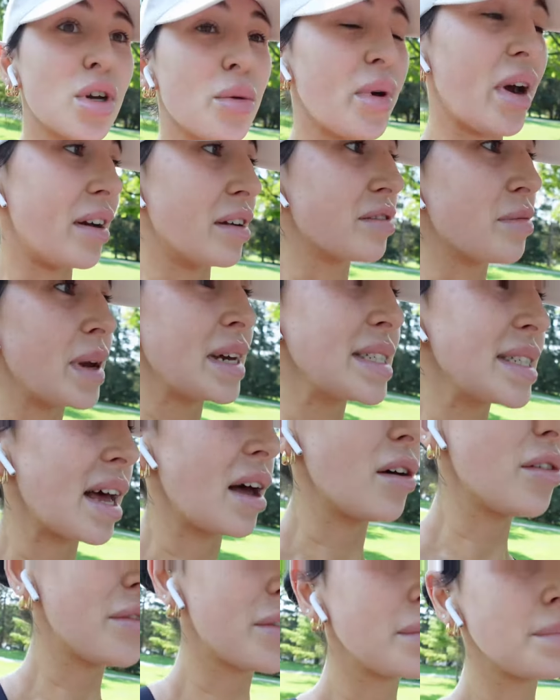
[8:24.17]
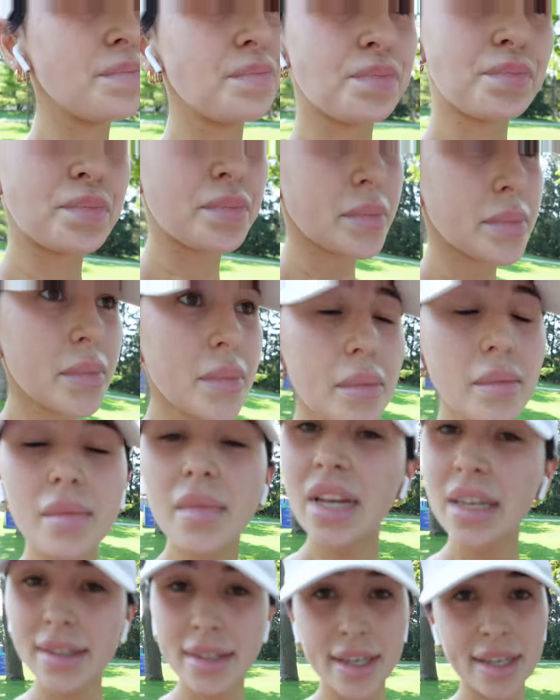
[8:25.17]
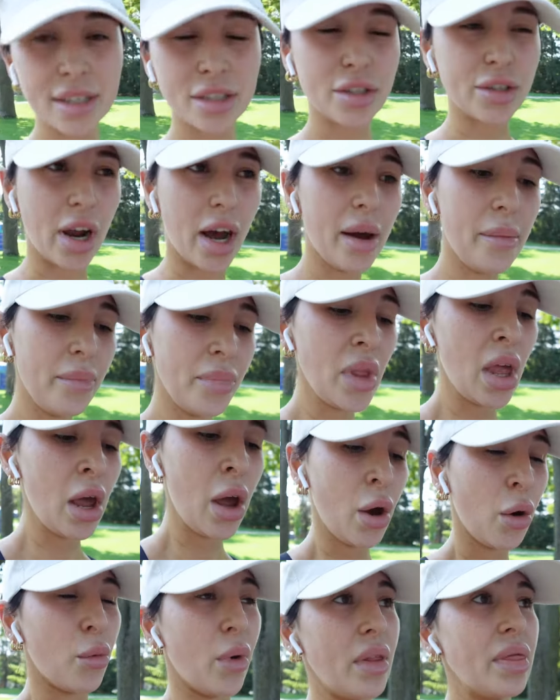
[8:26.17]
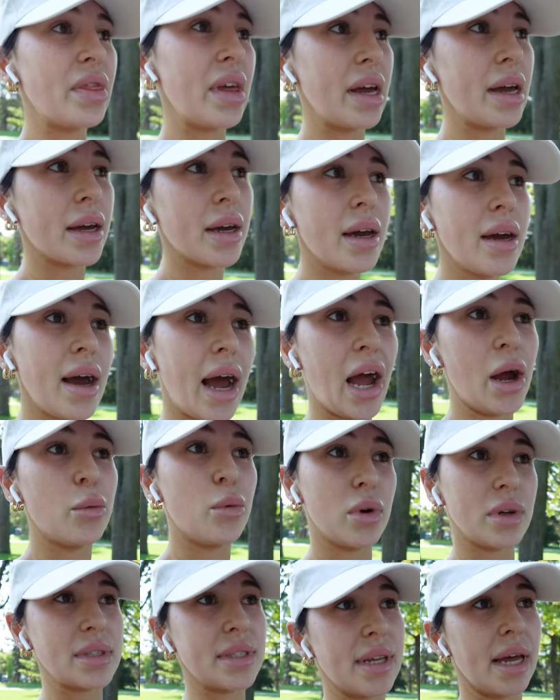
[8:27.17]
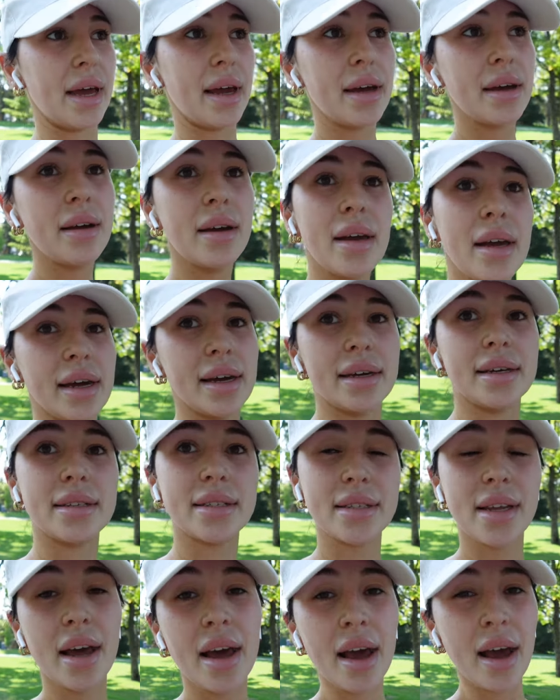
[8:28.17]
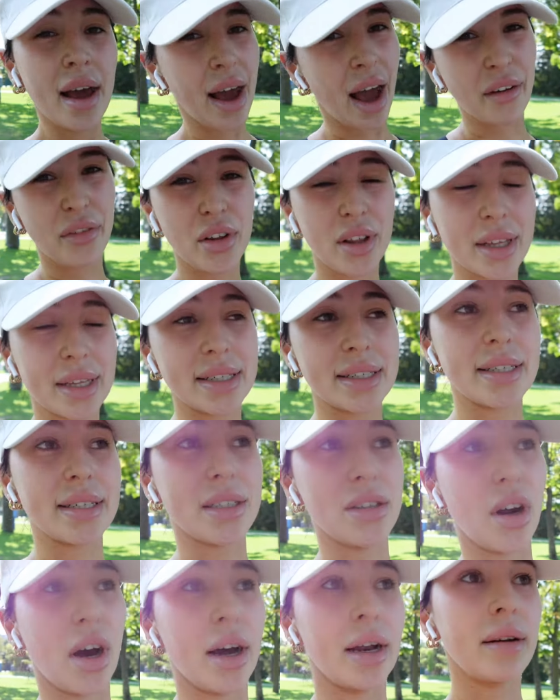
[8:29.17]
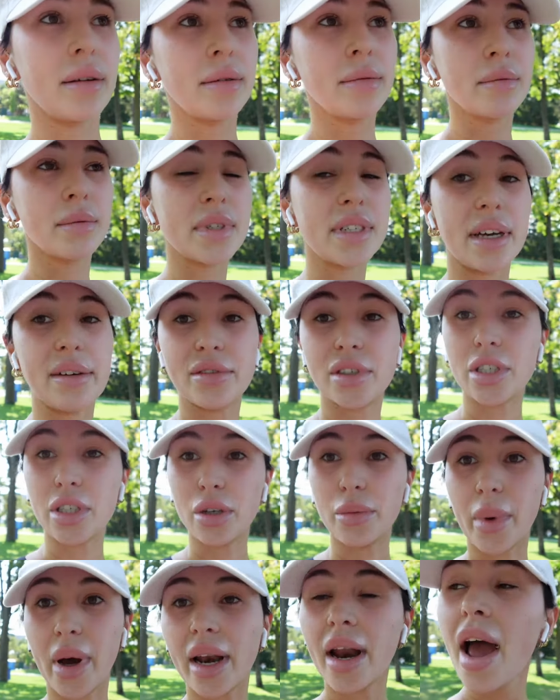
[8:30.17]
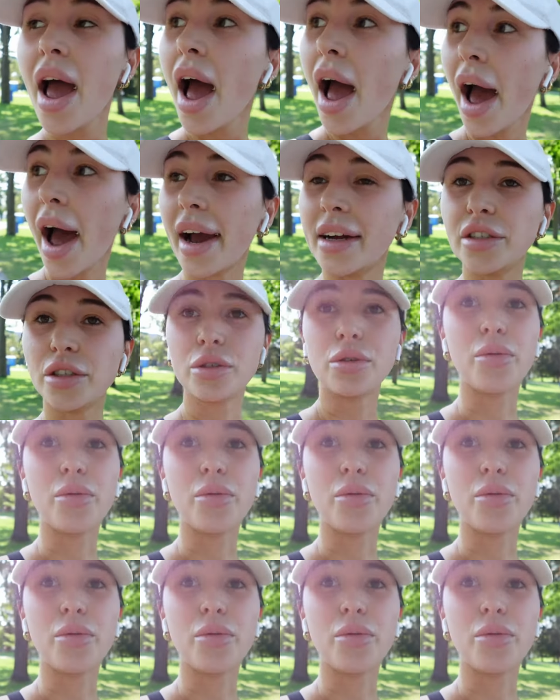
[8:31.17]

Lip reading: proud of myself. Didn't stop. One thing I will say is I feel like this is not safe to do, but I do